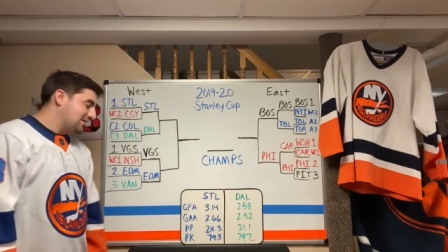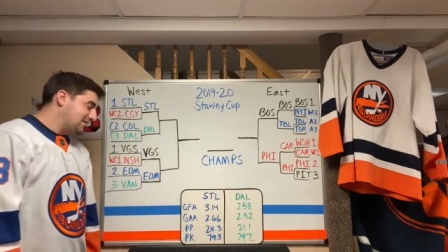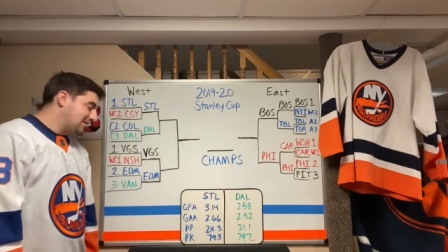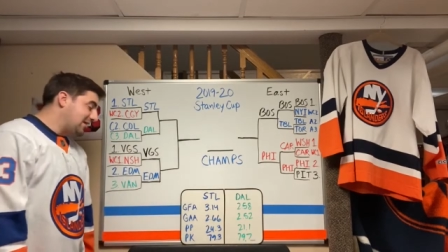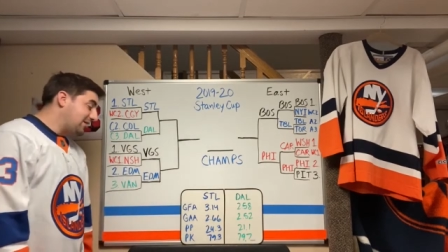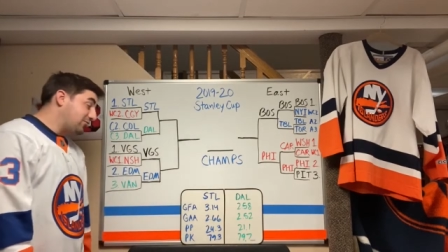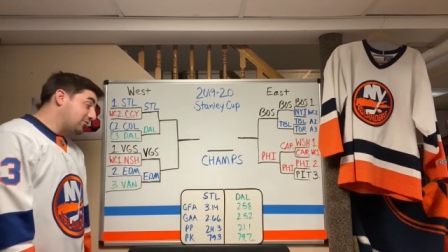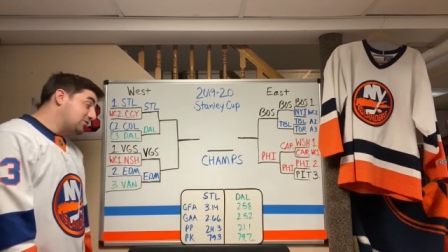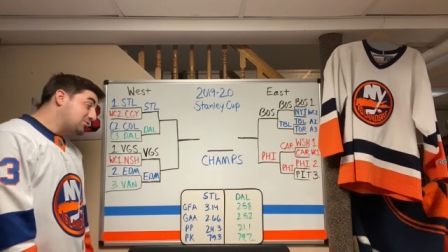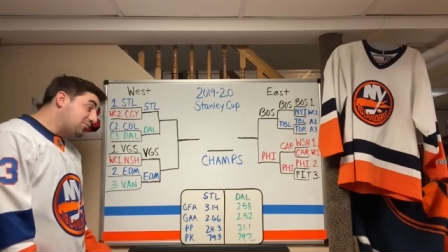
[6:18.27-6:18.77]

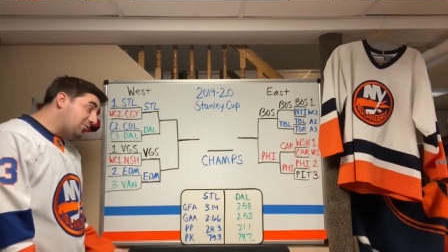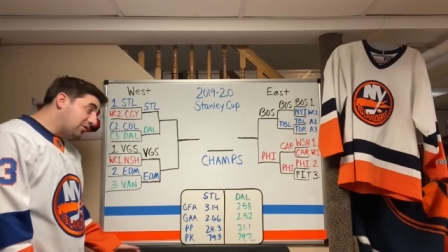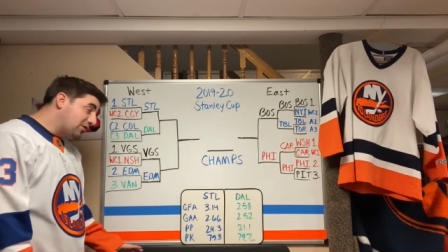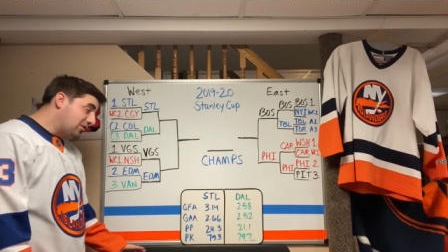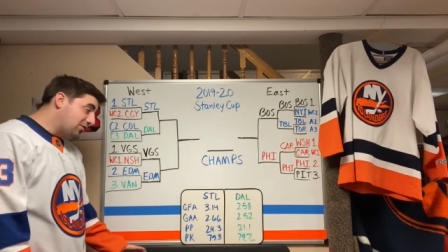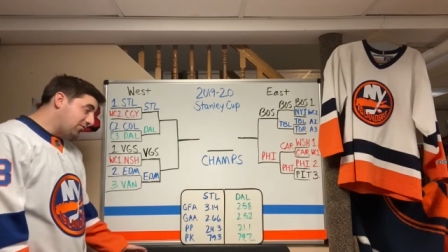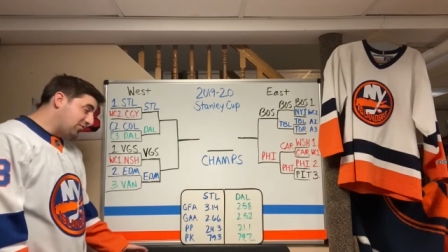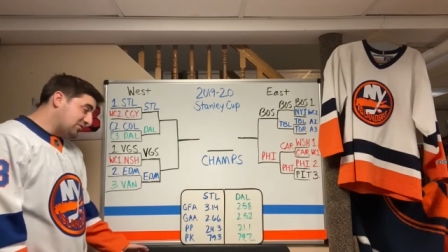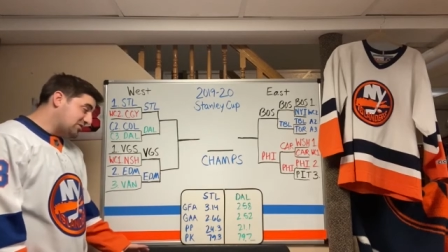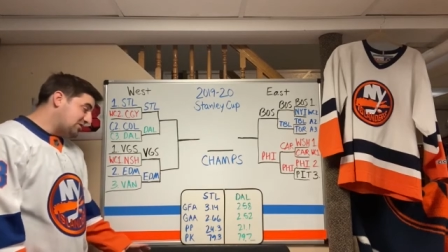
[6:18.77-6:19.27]
that it looks pretty
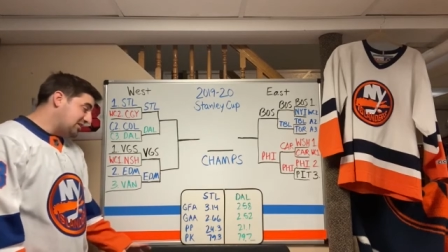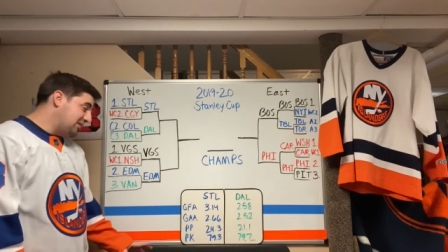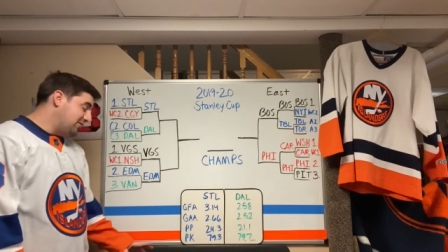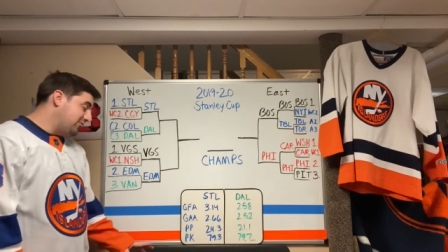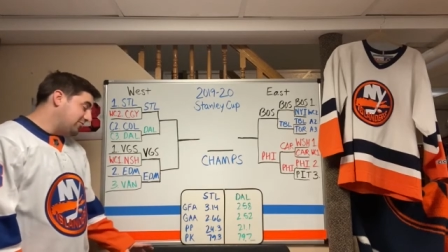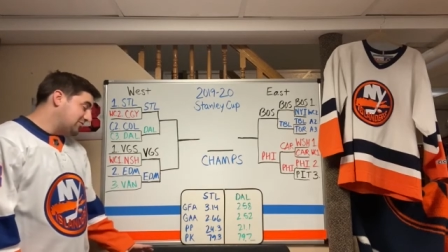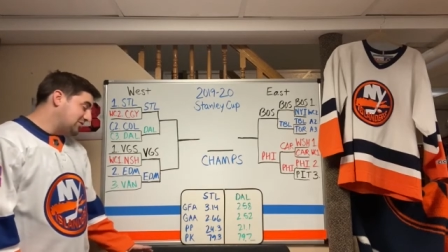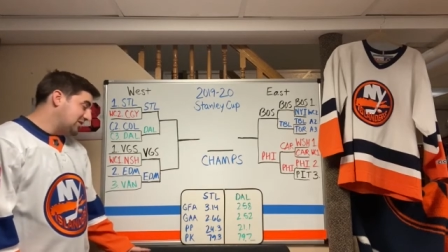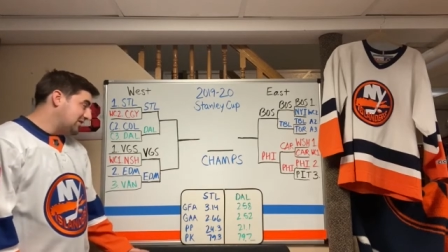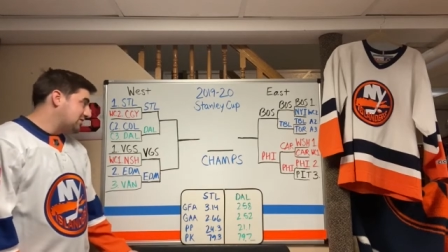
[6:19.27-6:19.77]
good for St.
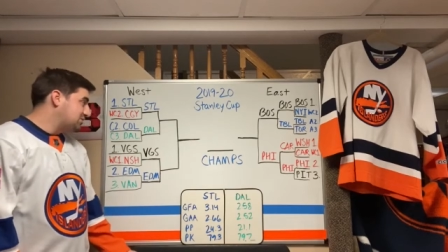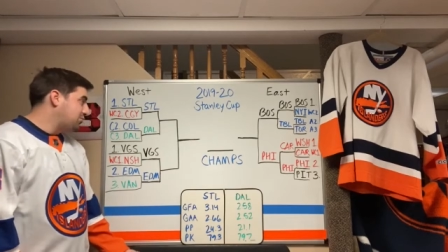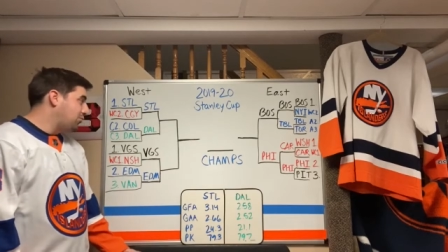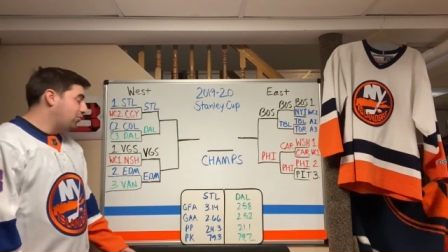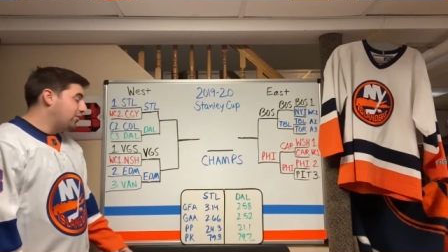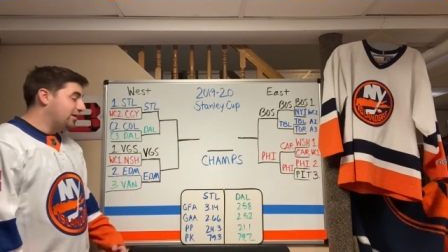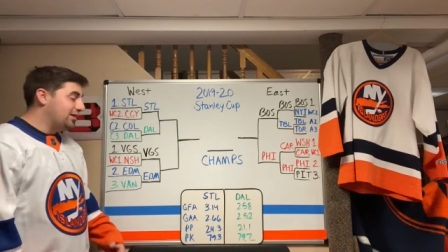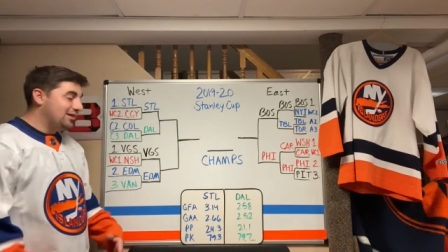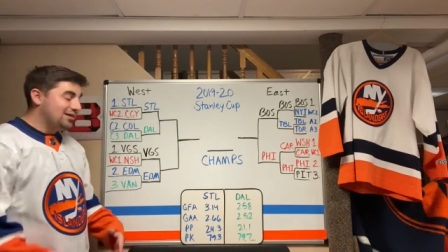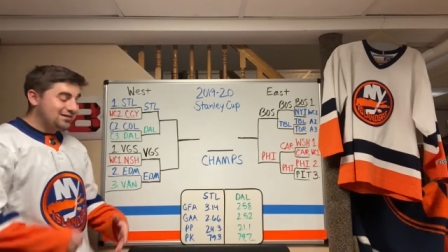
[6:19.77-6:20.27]
Louis at this
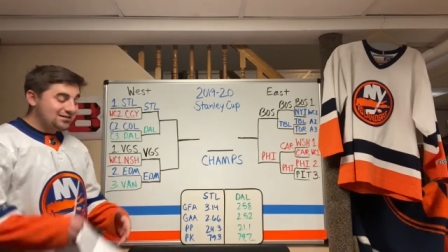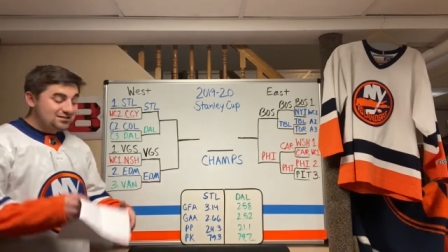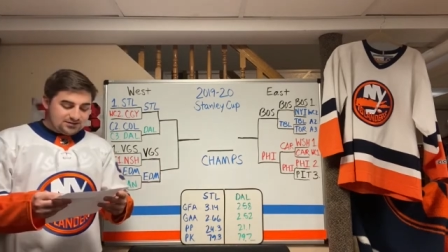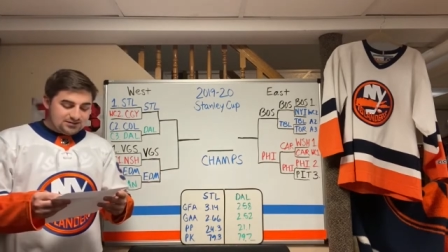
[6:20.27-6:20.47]
point.